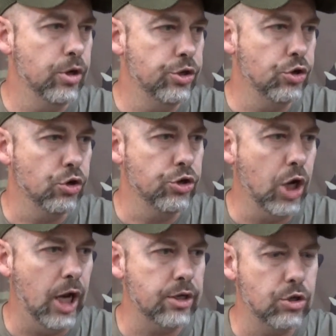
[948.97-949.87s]
You're
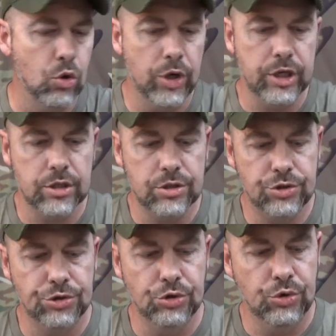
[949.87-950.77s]
not going
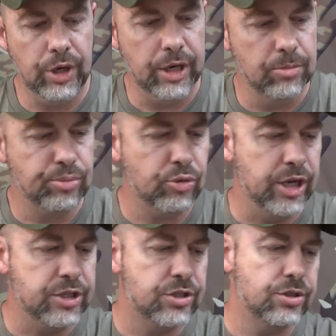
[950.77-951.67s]
to
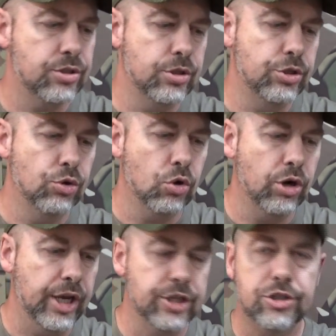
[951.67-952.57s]
impress
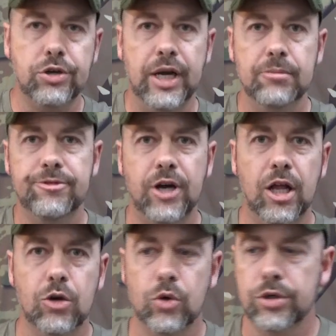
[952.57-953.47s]
your Instagram
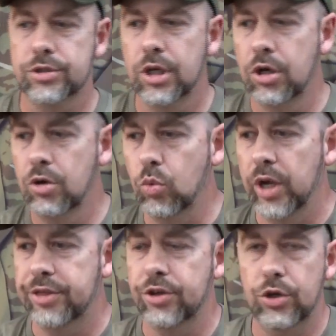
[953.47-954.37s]
followers
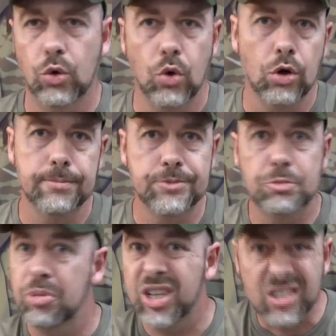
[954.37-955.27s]
with your
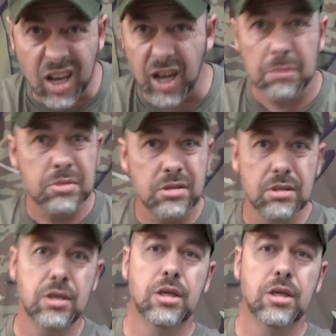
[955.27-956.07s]
split times.